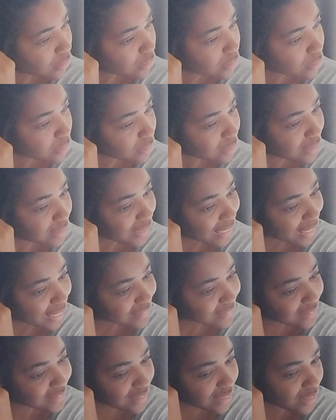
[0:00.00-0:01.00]
the
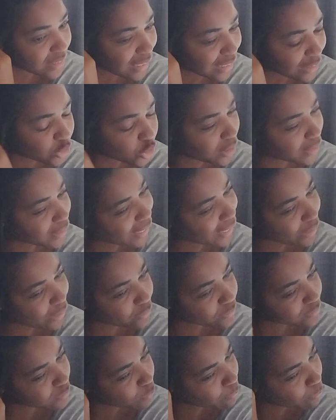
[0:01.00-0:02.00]
idea that she cares
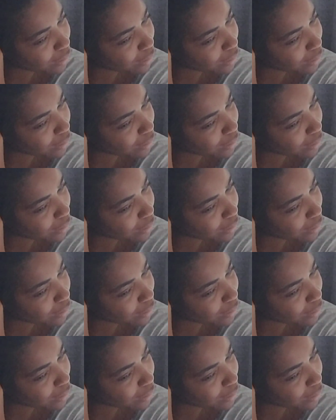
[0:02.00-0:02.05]
about